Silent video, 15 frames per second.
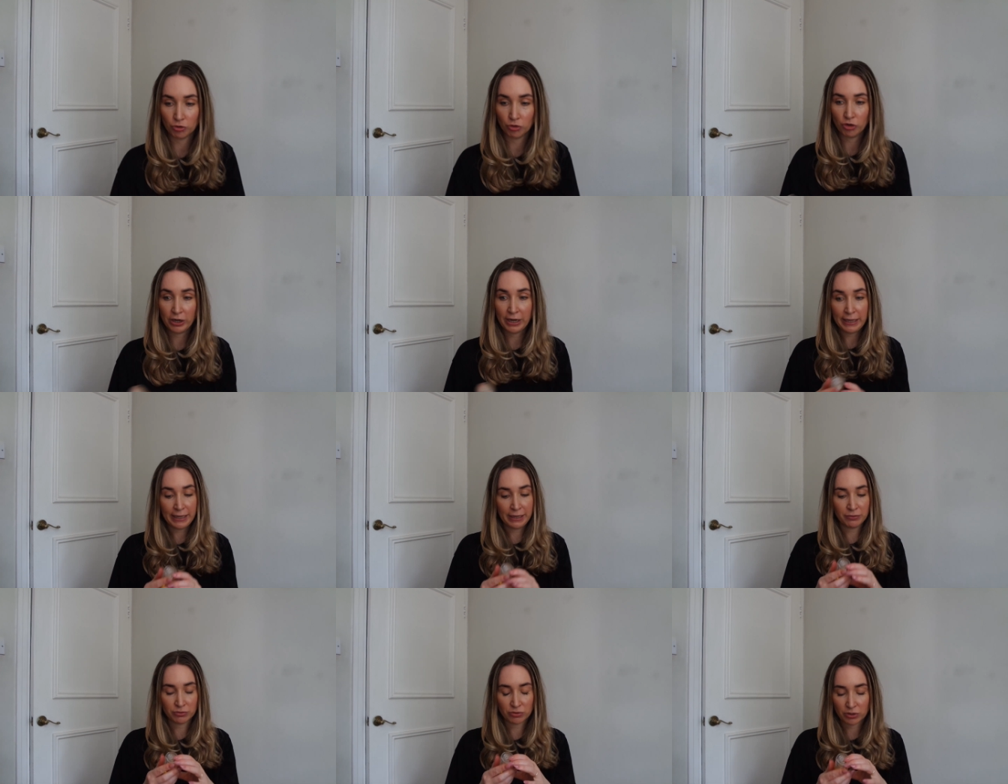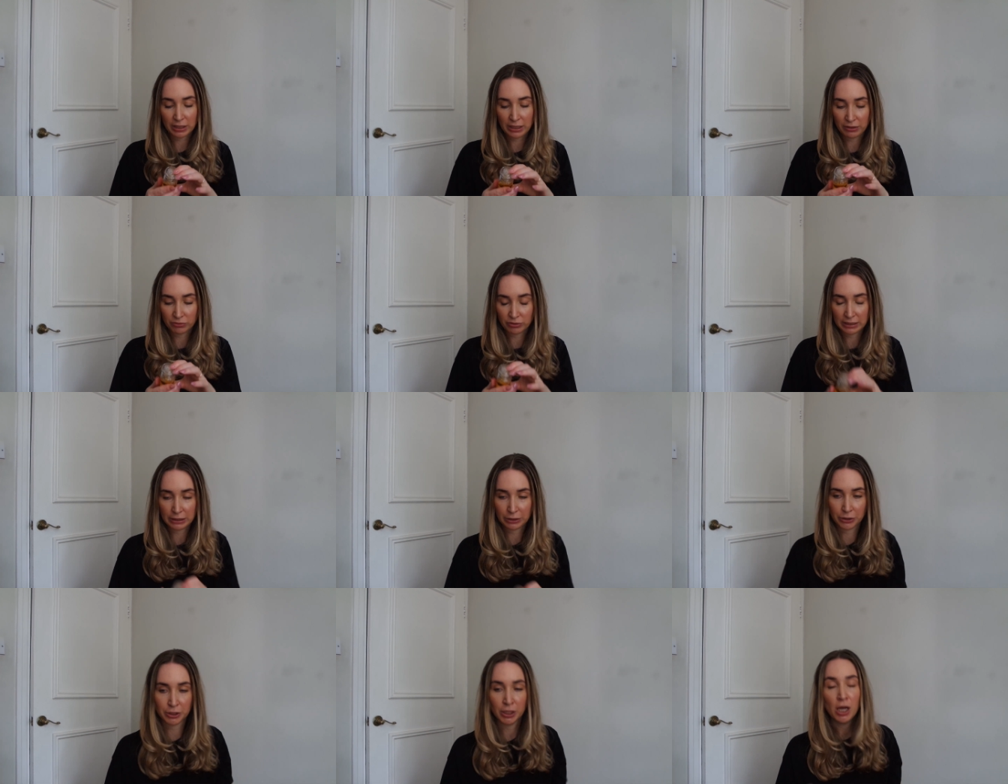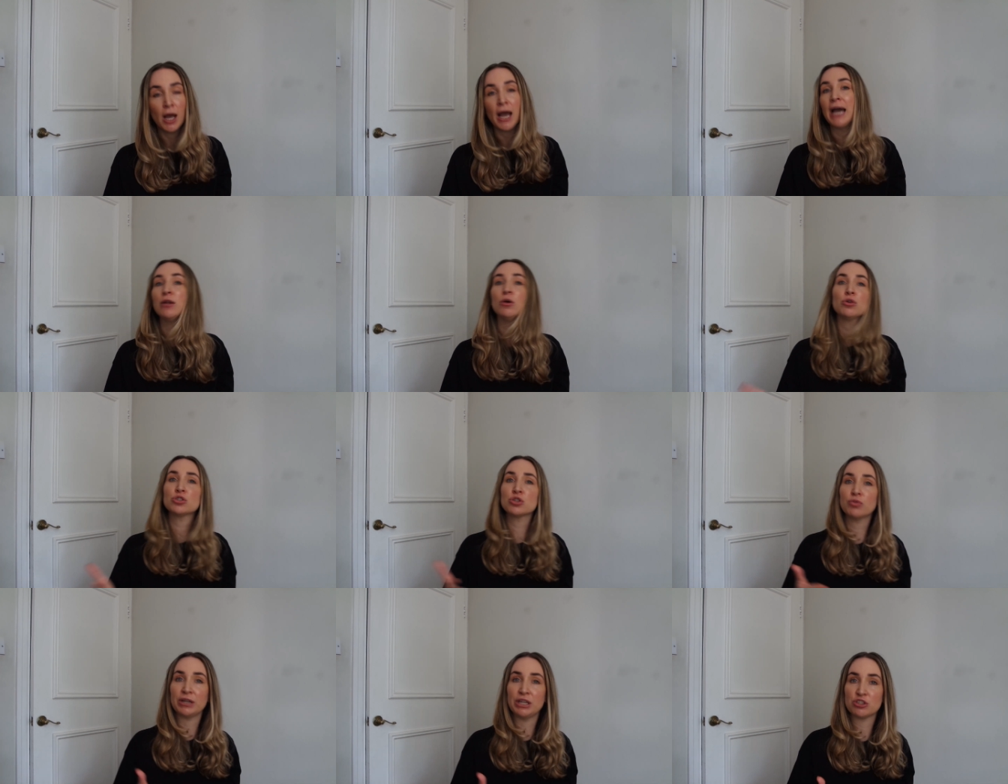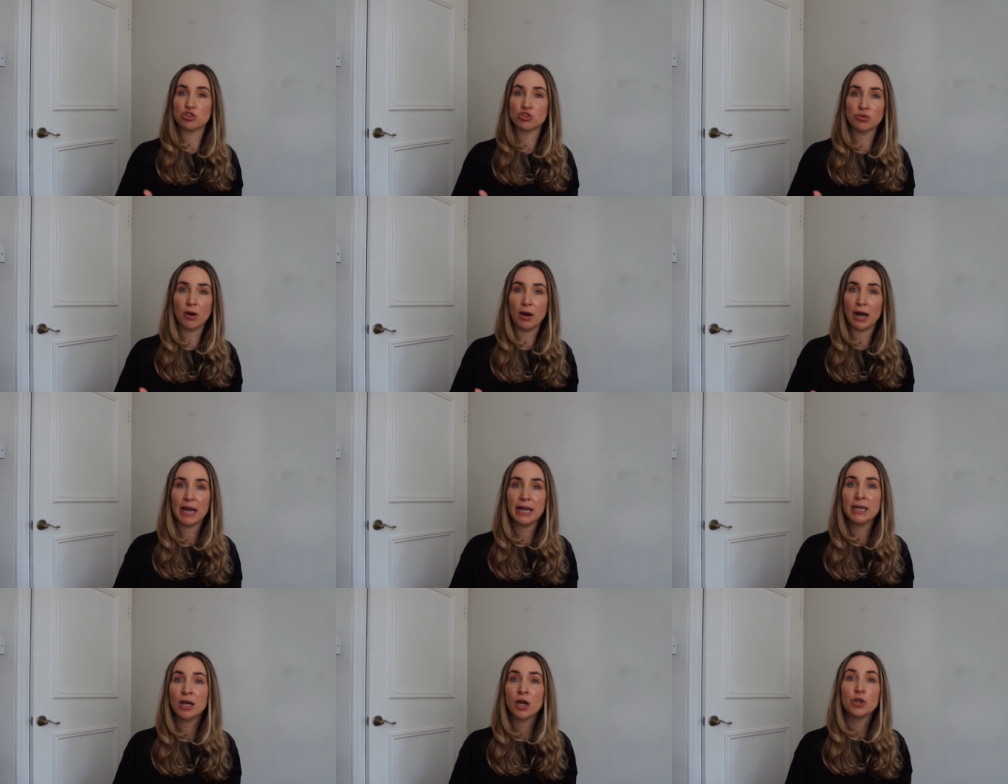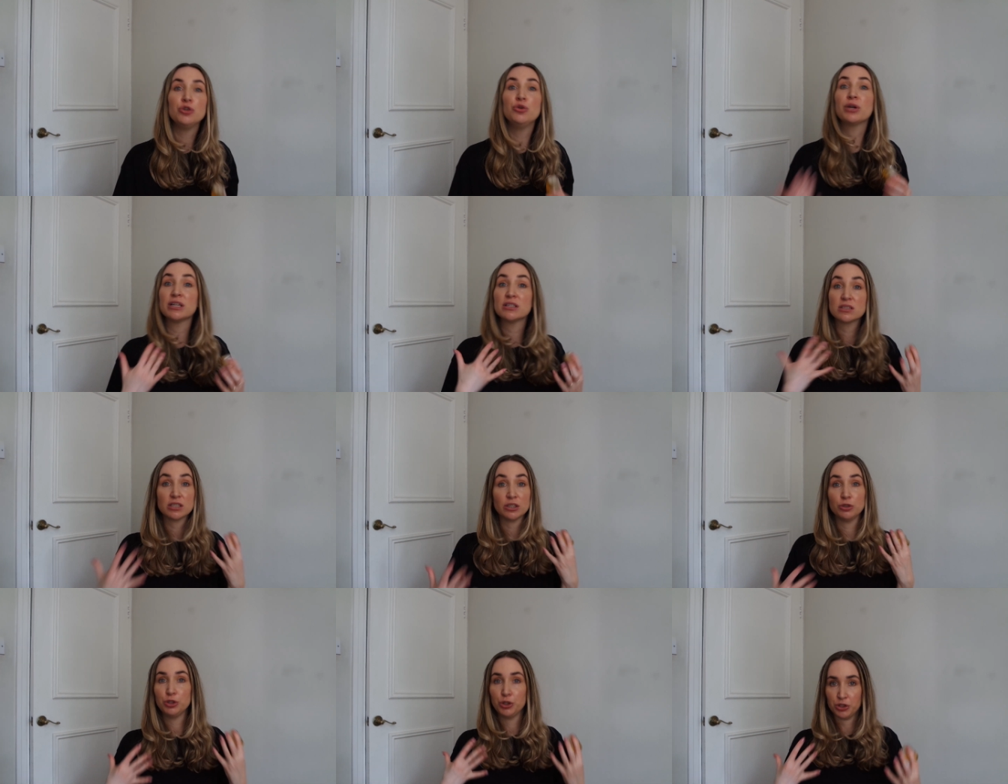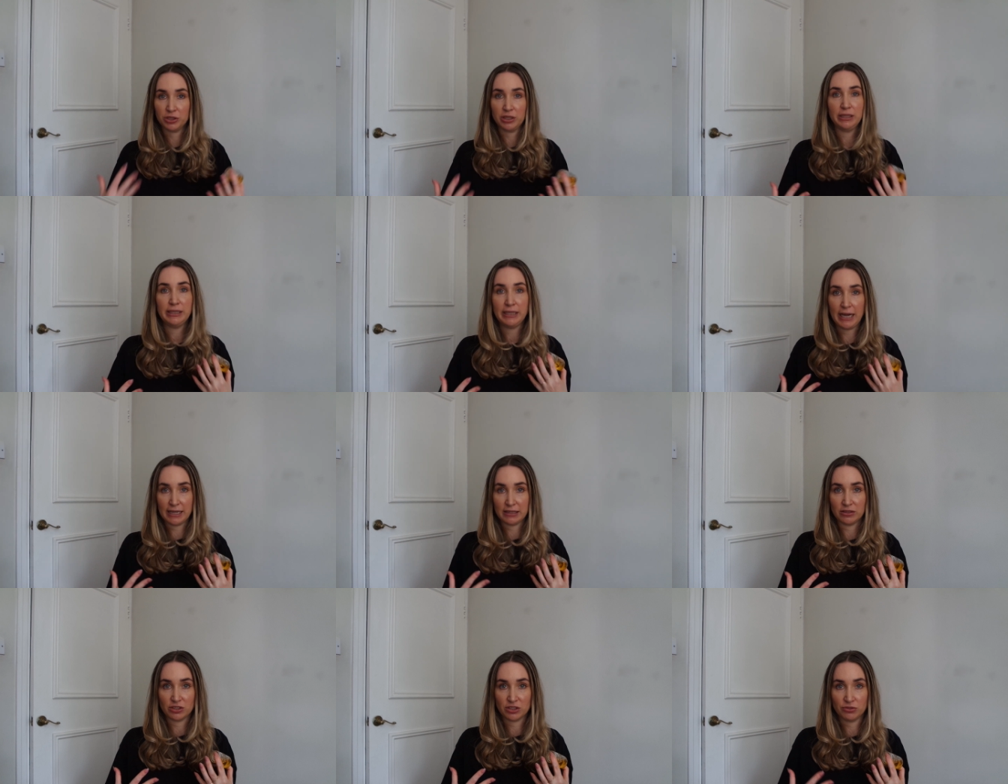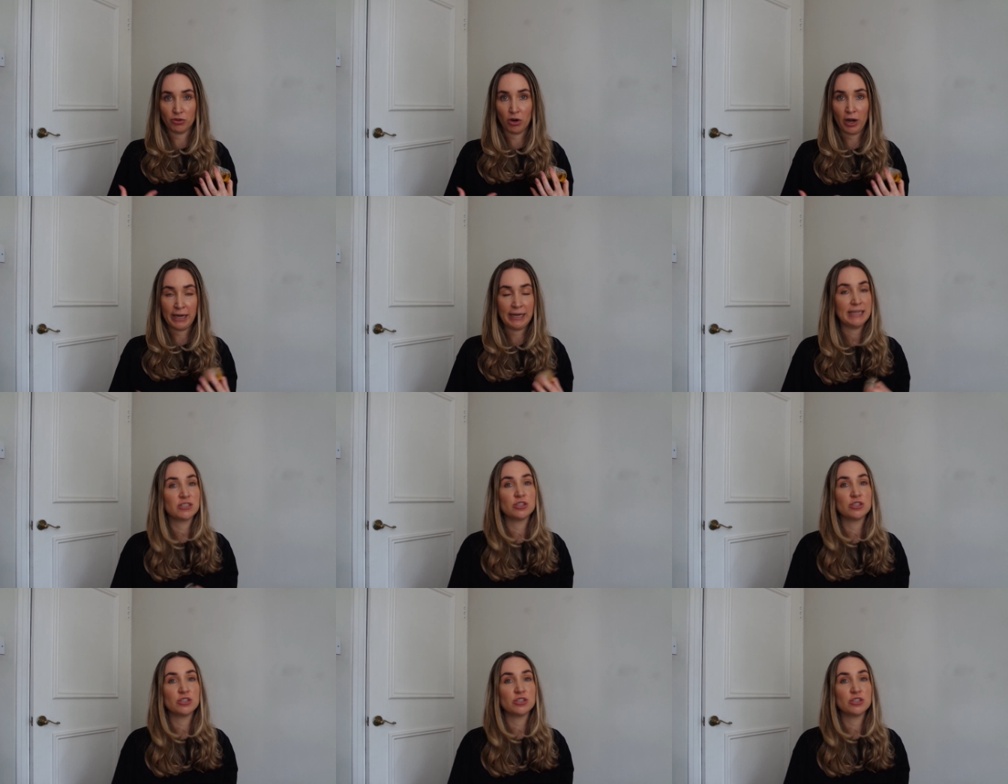Really, really, really good. And also when it's dry, you can still use it in the end, right?